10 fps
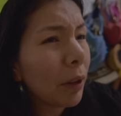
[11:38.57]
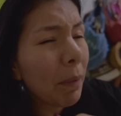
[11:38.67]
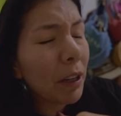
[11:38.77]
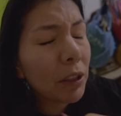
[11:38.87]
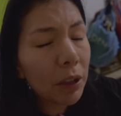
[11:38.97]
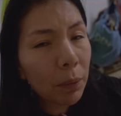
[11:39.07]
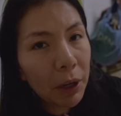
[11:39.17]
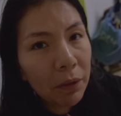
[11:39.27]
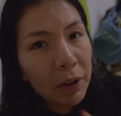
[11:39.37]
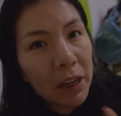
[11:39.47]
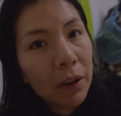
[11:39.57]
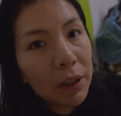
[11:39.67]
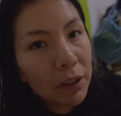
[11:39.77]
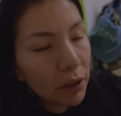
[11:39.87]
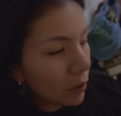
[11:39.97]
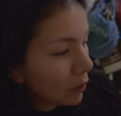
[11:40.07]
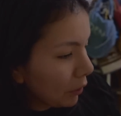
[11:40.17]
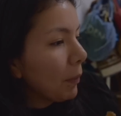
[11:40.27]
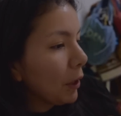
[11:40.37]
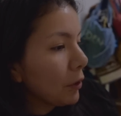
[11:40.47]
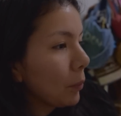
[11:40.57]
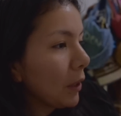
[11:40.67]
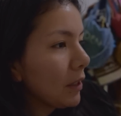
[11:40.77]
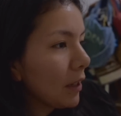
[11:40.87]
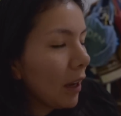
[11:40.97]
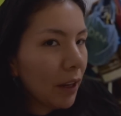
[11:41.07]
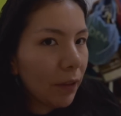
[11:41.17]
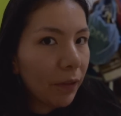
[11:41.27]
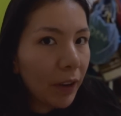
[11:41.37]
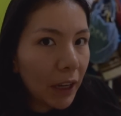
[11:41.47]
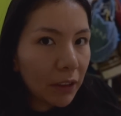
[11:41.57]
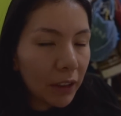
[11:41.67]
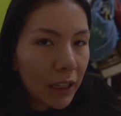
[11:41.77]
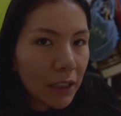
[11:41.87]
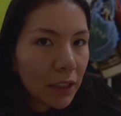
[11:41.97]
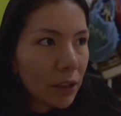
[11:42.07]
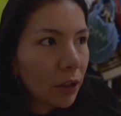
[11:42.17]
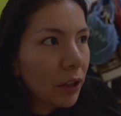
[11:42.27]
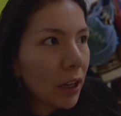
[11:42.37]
I'm actually going to work on right now is the skirt, because once I finalize the skirt,